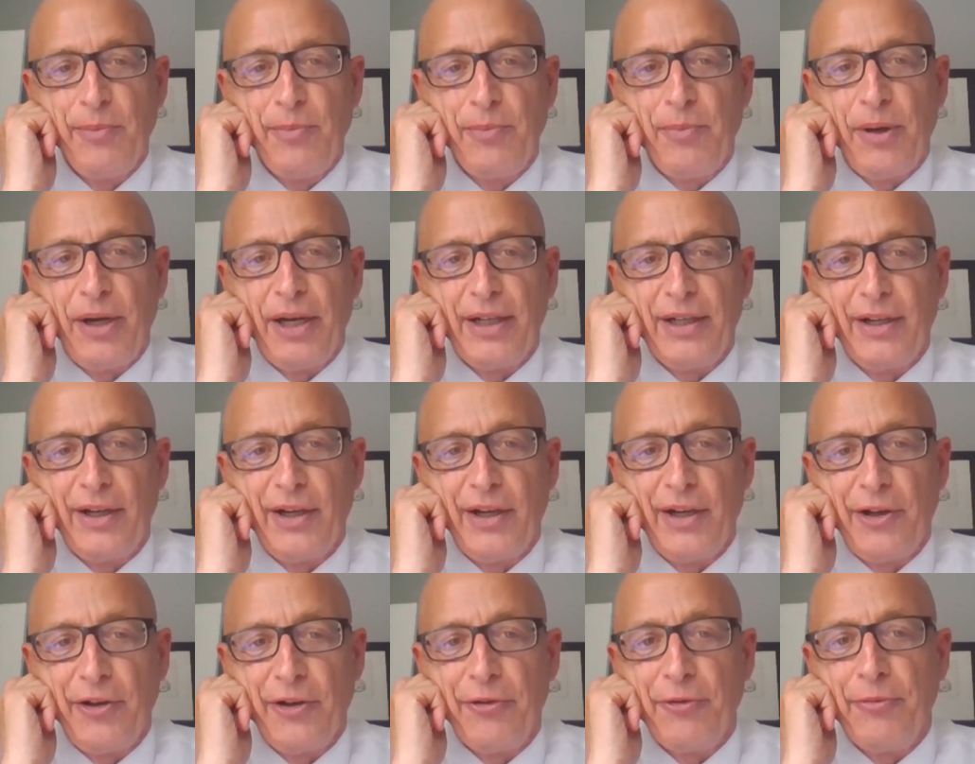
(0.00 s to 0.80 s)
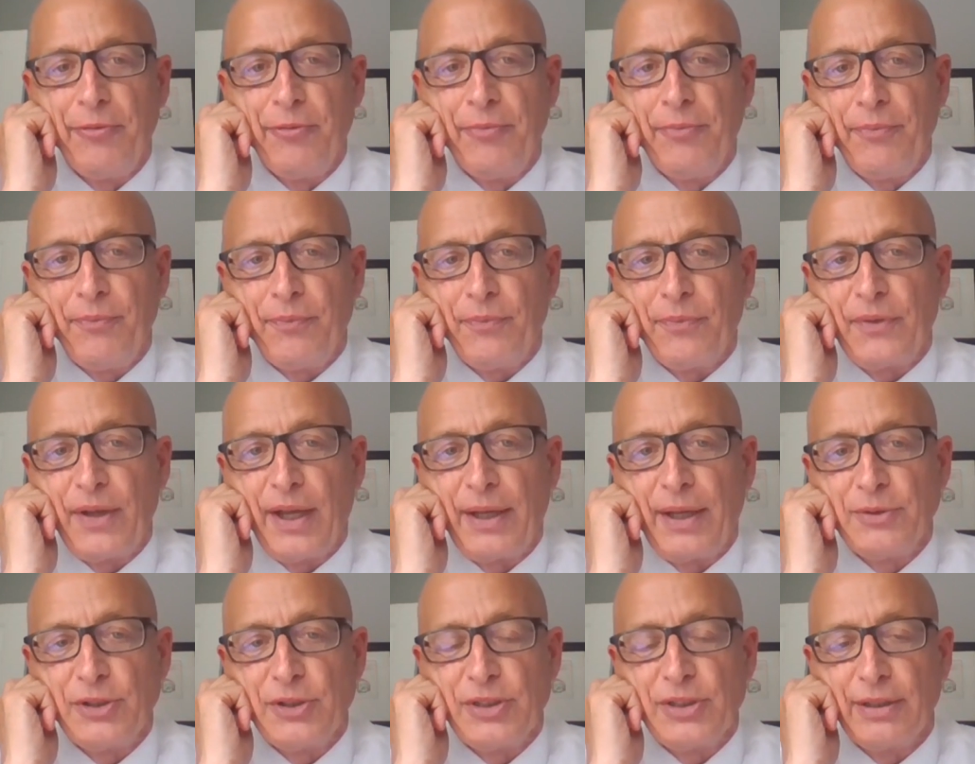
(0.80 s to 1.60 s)
but I'm
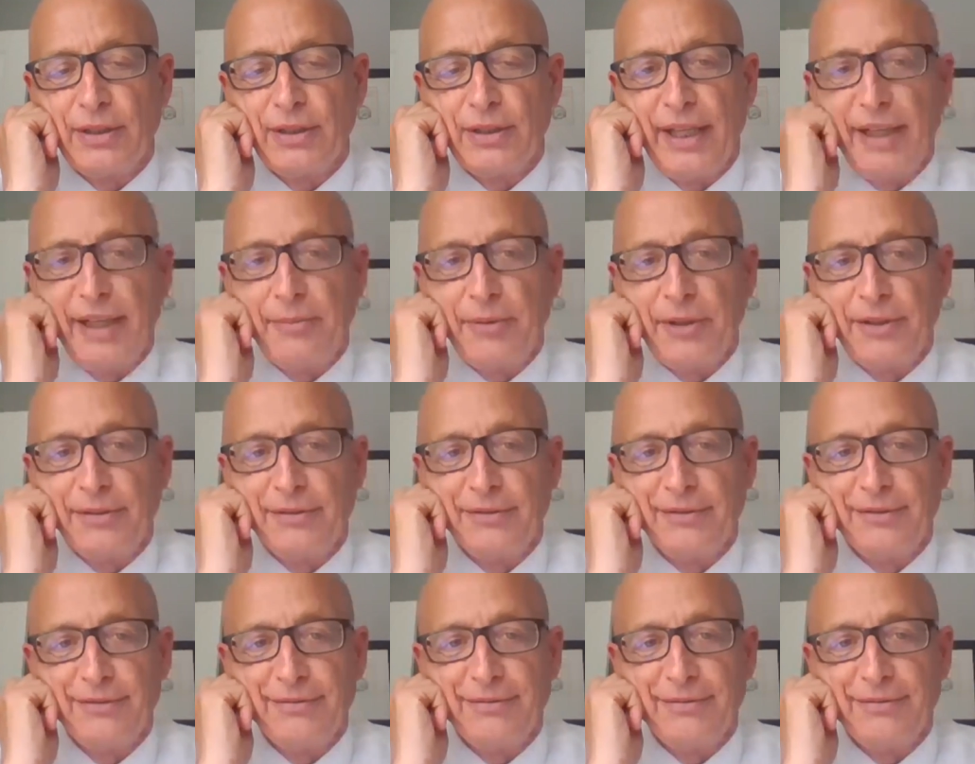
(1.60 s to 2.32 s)
just a layman.